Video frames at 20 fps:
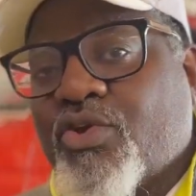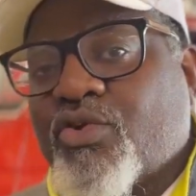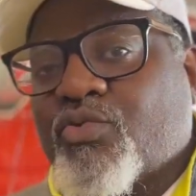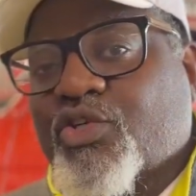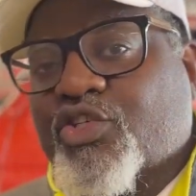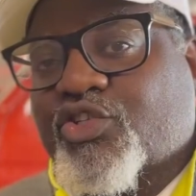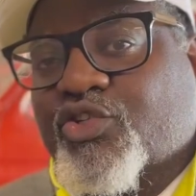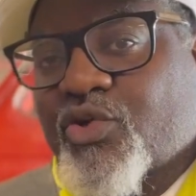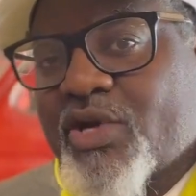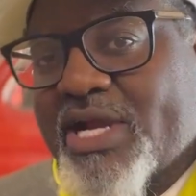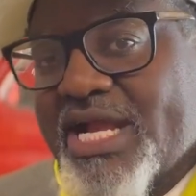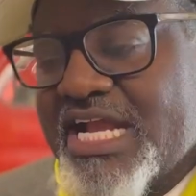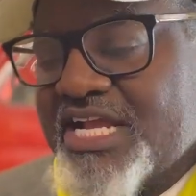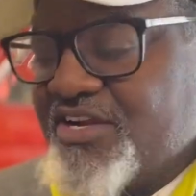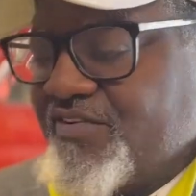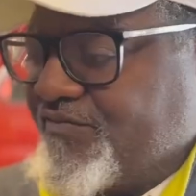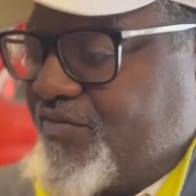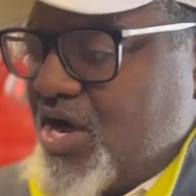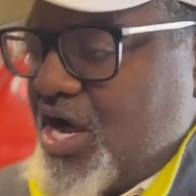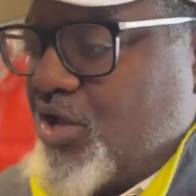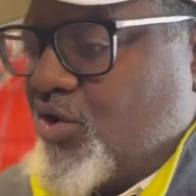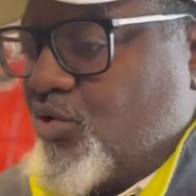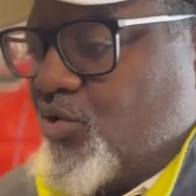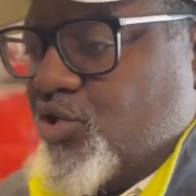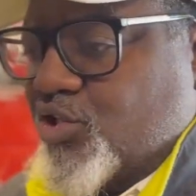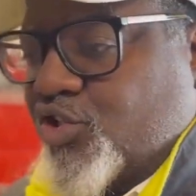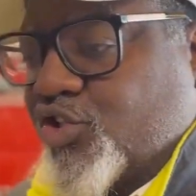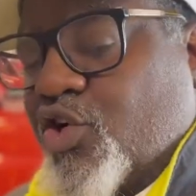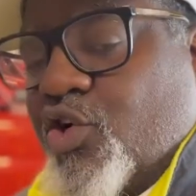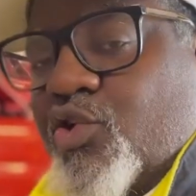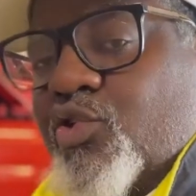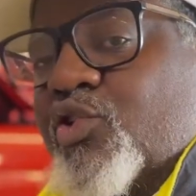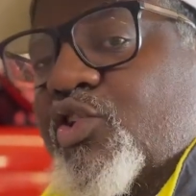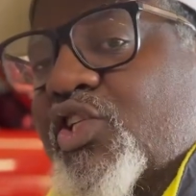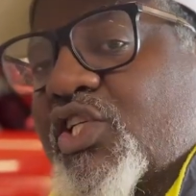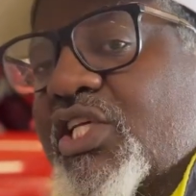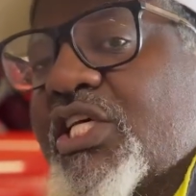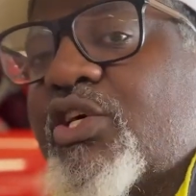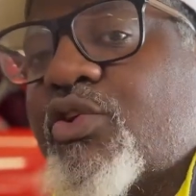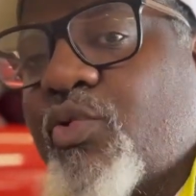We're trained to follow a certain
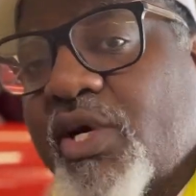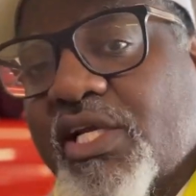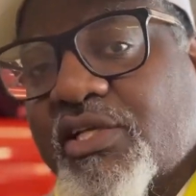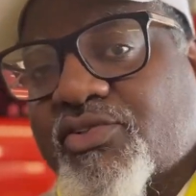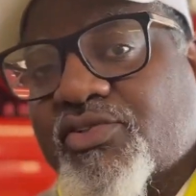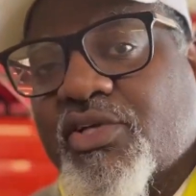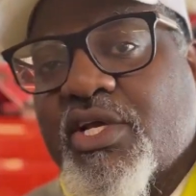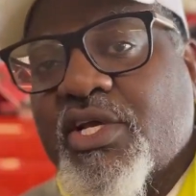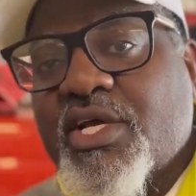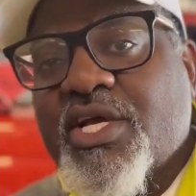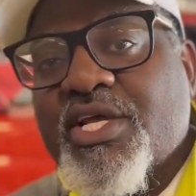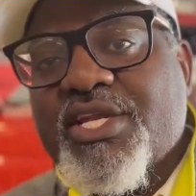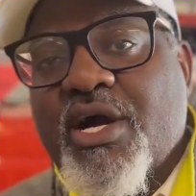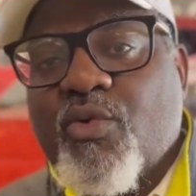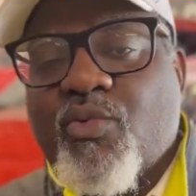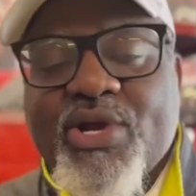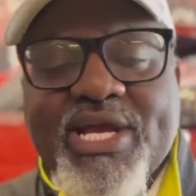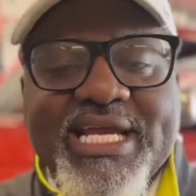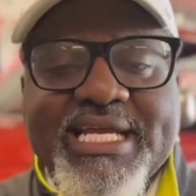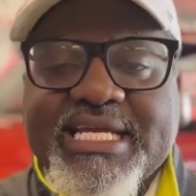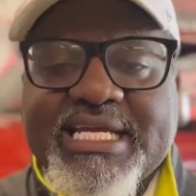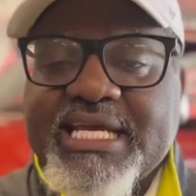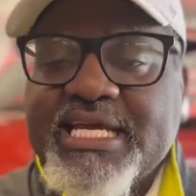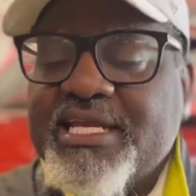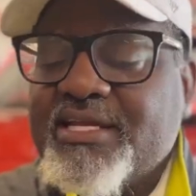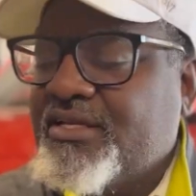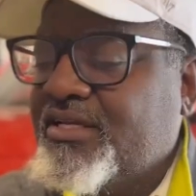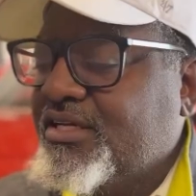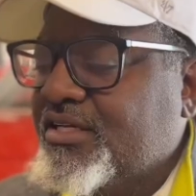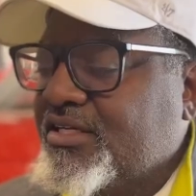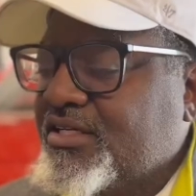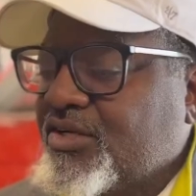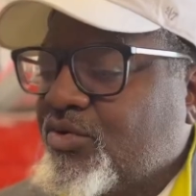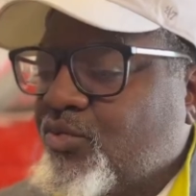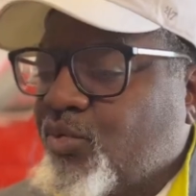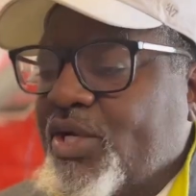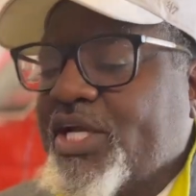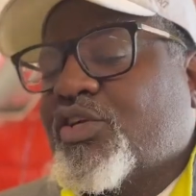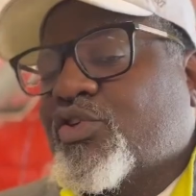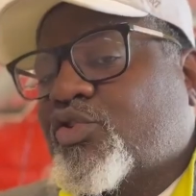sequence. Now we can
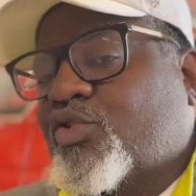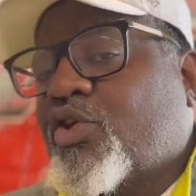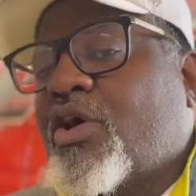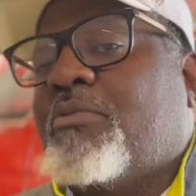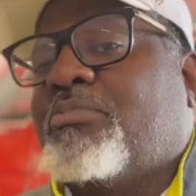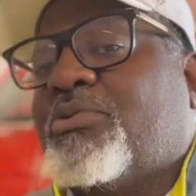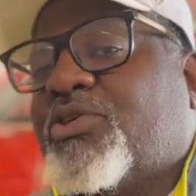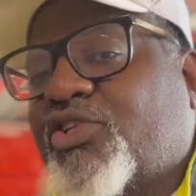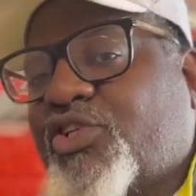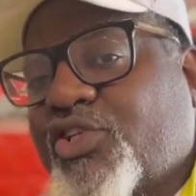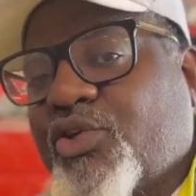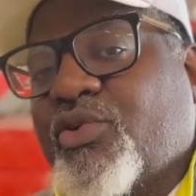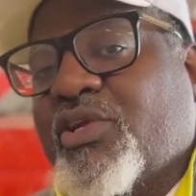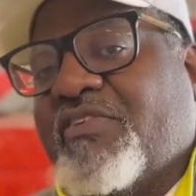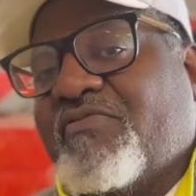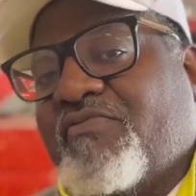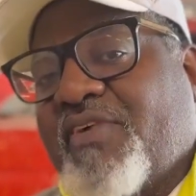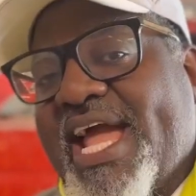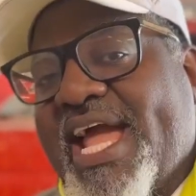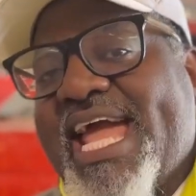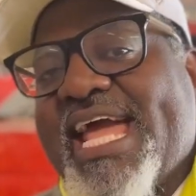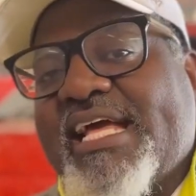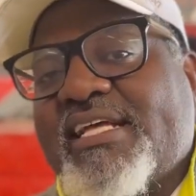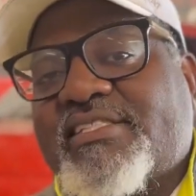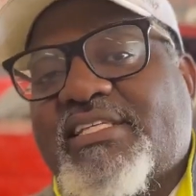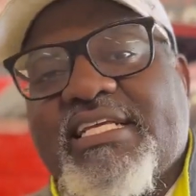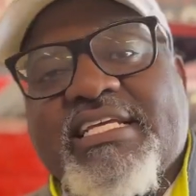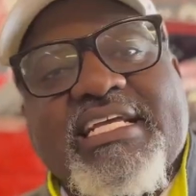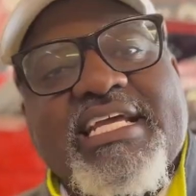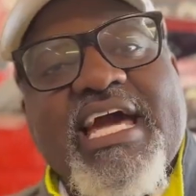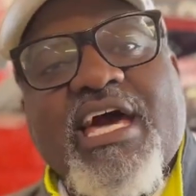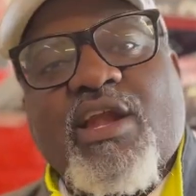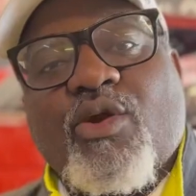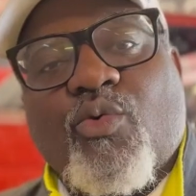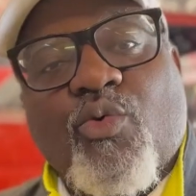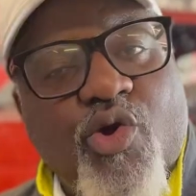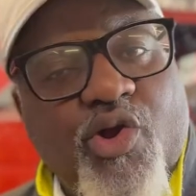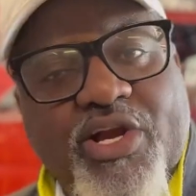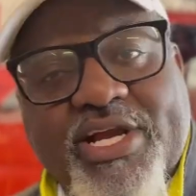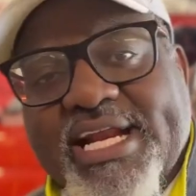troubleshoot advanced and kind of
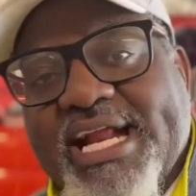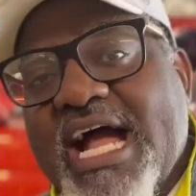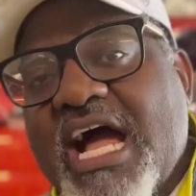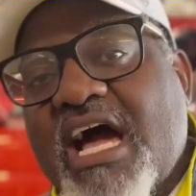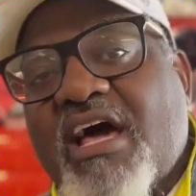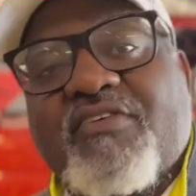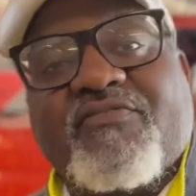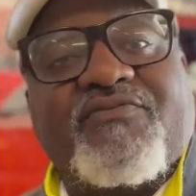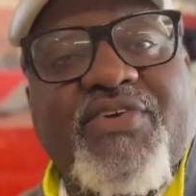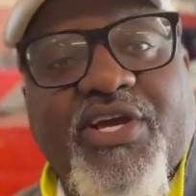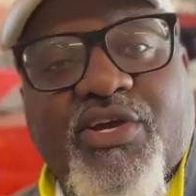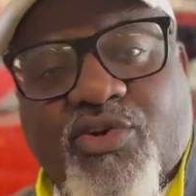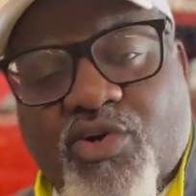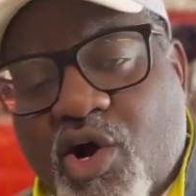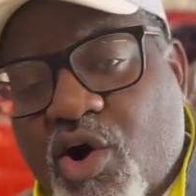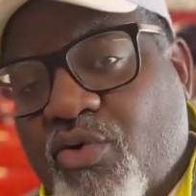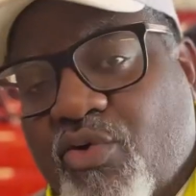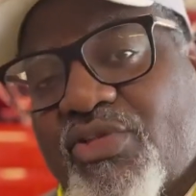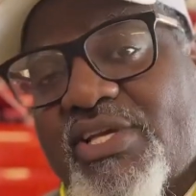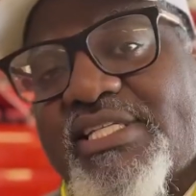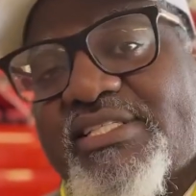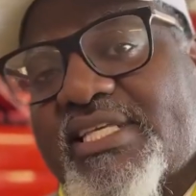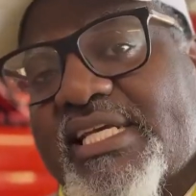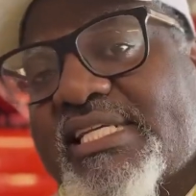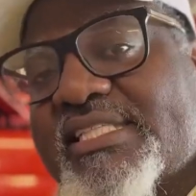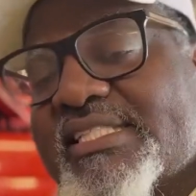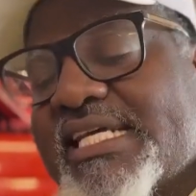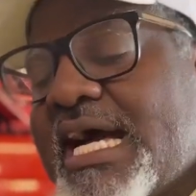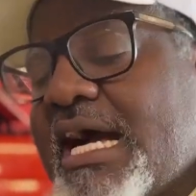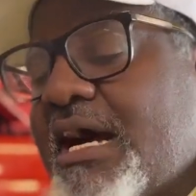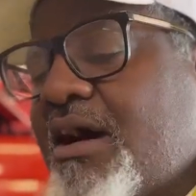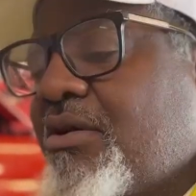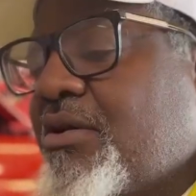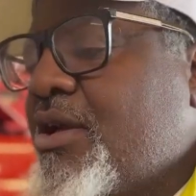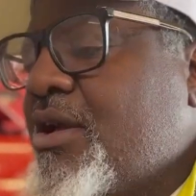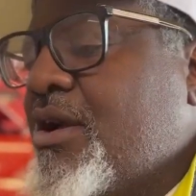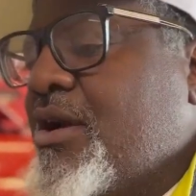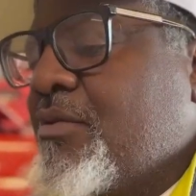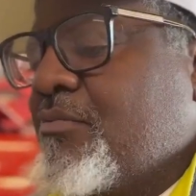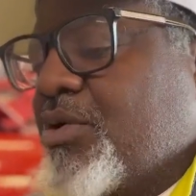work it out and figure all these things out.
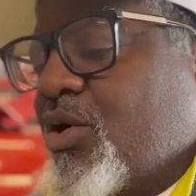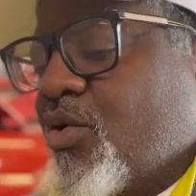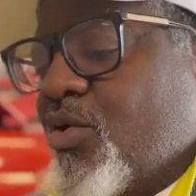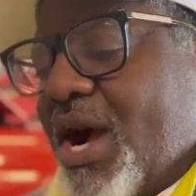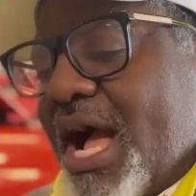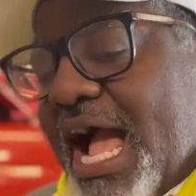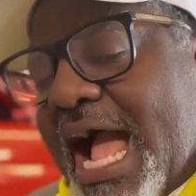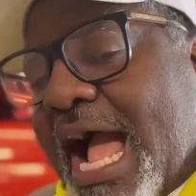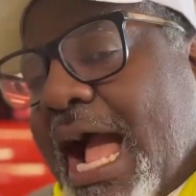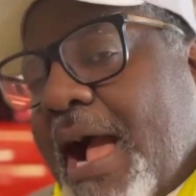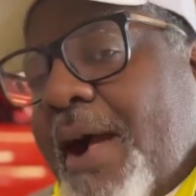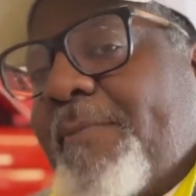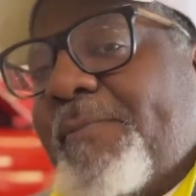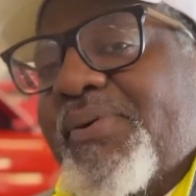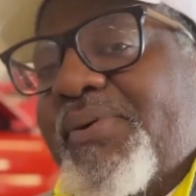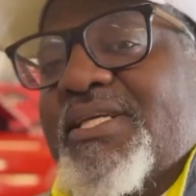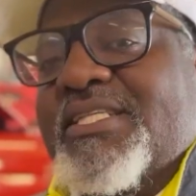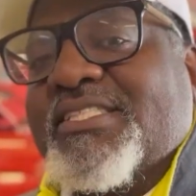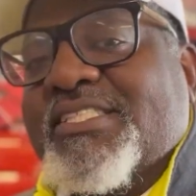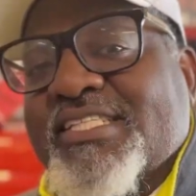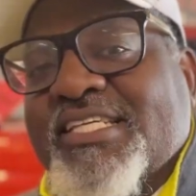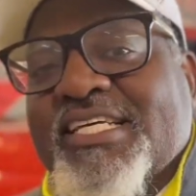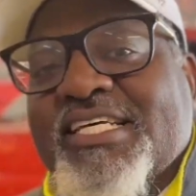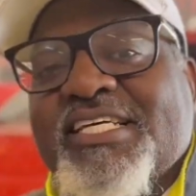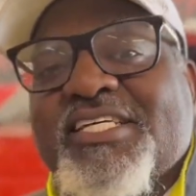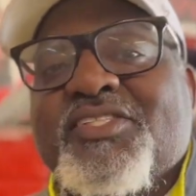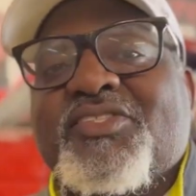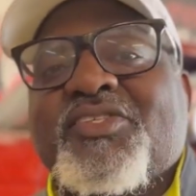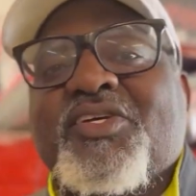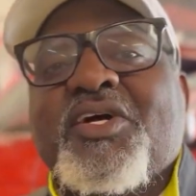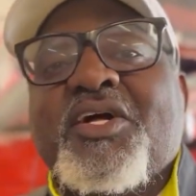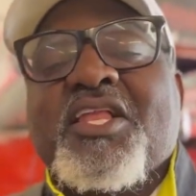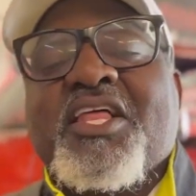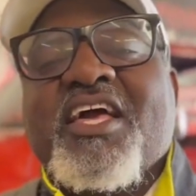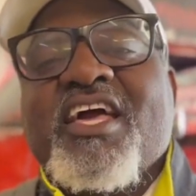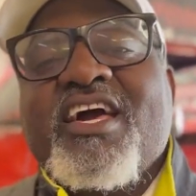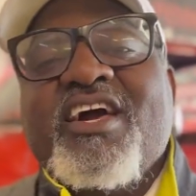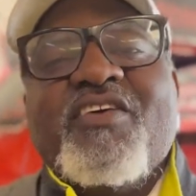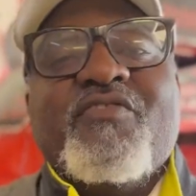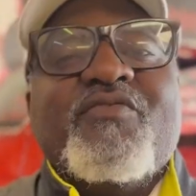But what happens is
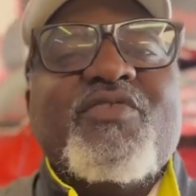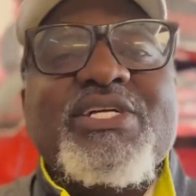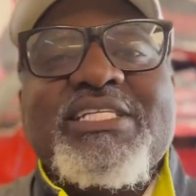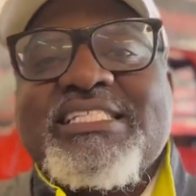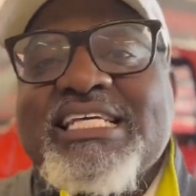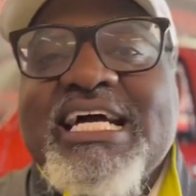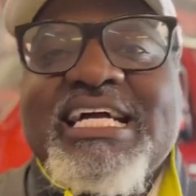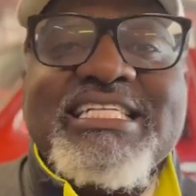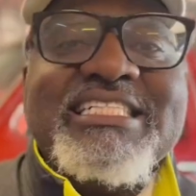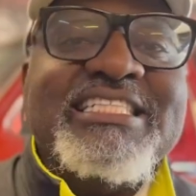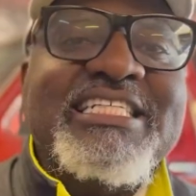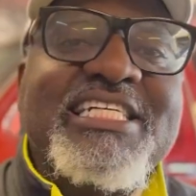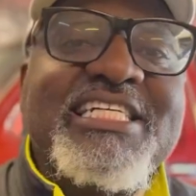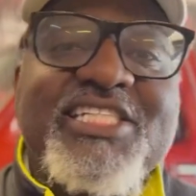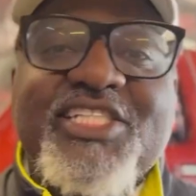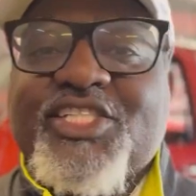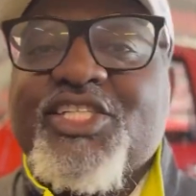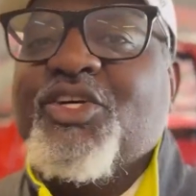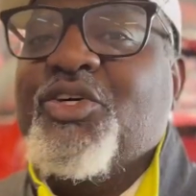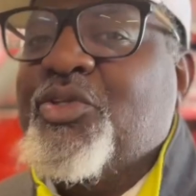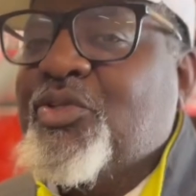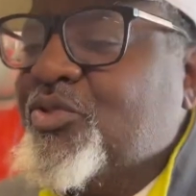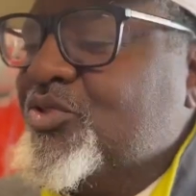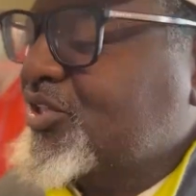every technician who's